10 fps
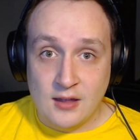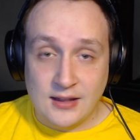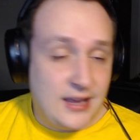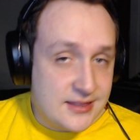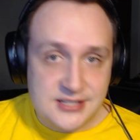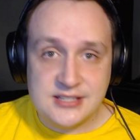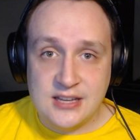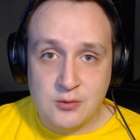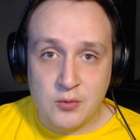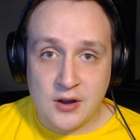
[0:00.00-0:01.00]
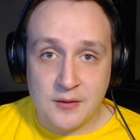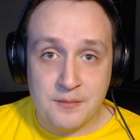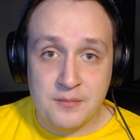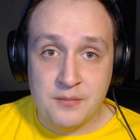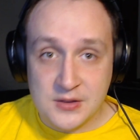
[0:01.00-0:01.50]
Like in the scene where
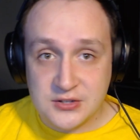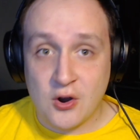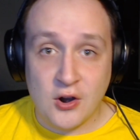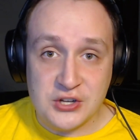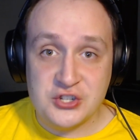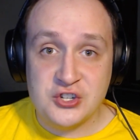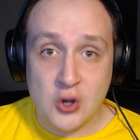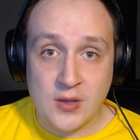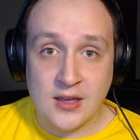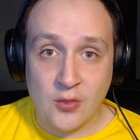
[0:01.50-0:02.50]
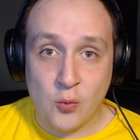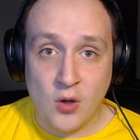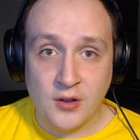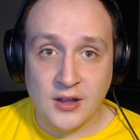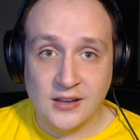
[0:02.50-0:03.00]
Mr. Hart is choking on the
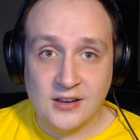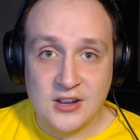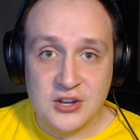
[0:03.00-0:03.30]
walnut,